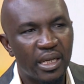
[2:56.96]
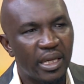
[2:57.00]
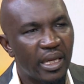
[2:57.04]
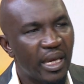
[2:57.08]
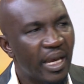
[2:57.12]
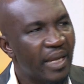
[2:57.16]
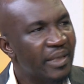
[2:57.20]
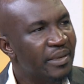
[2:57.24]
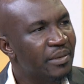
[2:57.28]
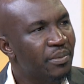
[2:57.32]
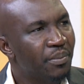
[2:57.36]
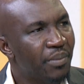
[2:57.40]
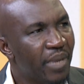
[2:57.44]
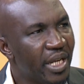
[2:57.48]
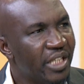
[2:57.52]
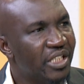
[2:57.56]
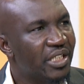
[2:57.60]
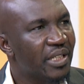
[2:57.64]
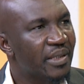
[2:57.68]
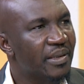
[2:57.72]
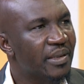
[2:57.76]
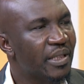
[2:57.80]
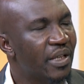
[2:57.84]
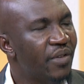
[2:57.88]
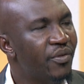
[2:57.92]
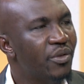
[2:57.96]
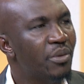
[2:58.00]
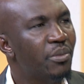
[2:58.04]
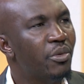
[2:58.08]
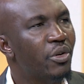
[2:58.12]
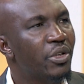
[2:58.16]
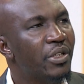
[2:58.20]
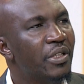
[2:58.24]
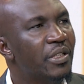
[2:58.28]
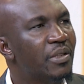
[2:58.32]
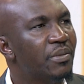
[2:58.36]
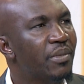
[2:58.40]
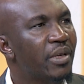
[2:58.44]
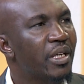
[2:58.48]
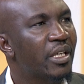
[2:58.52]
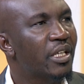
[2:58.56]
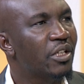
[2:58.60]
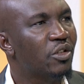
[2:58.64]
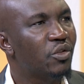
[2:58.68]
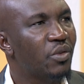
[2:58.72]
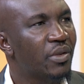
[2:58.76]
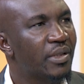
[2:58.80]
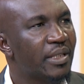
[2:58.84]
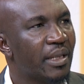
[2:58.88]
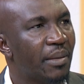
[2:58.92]
As much as everybody is
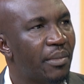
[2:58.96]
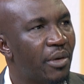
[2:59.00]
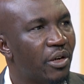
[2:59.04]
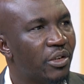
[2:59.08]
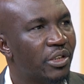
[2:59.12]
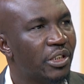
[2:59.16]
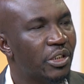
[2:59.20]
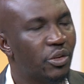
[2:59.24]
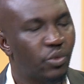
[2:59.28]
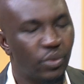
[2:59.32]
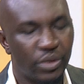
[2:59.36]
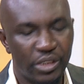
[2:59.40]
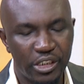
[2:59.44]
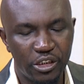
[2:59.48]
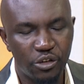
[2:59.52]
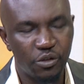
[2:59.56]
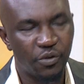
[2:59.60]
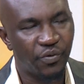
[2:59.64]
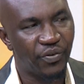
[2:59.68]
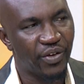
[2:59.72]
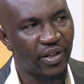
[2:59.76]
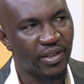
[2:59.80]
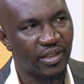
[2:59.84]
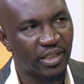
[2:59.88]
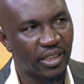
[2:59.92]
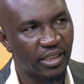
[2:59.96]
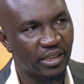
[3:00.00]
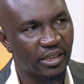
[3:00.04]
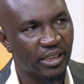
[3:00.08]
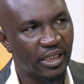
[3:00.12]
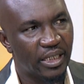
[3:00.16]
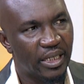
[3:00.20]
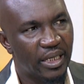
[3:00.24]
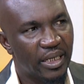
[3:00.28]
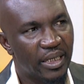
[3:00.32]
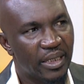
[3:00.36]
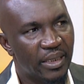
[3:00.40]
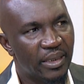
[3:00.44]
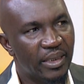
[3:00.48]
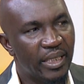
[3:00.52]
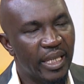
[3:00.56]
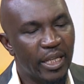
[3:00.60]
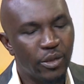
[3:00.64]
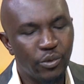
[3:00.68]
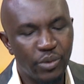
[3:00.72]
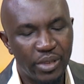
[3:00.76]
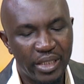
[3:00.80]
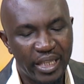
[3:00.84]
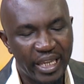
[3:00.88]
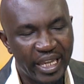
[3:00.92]
making noise about it, we need to fix it.
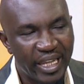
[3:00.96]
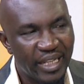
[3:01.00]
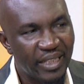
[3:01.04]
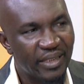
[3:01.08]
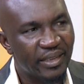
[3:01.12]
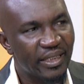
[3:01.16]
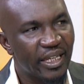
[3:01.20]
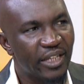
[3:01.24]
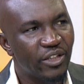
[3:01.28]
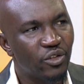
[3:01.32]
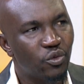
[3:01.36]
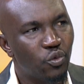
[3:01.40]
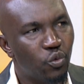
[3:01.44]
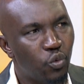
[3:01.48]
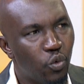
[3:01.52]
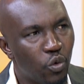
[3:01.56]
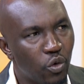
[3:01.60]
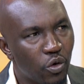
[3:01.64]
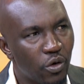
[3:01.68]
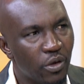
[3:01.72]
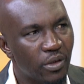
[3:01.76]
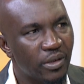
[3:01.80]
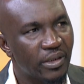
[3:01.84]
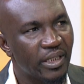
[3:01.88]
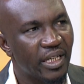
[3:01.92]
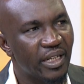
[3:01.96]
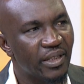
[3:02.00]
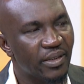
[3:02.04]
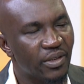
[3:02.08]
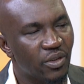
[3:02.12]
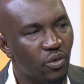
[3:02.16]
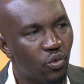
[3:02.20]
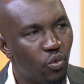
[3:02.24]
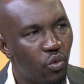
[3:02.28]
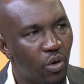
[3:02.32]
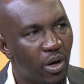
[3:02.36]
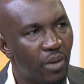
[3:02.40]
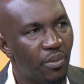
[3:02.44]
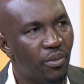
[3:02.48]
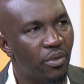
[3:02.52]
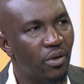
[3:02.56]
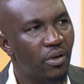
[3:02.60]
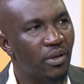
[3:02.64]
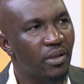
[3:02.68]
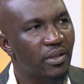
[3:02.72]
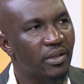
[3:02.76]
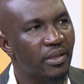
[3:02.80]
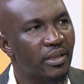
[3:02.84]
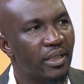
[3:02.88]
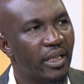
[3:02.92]
Then we'll end such quarrels and
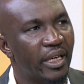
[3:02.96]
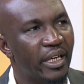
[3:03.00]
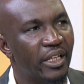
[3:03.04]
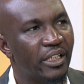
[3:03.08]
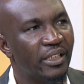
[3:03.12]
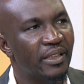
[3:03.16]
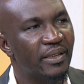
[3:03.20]
squabbles and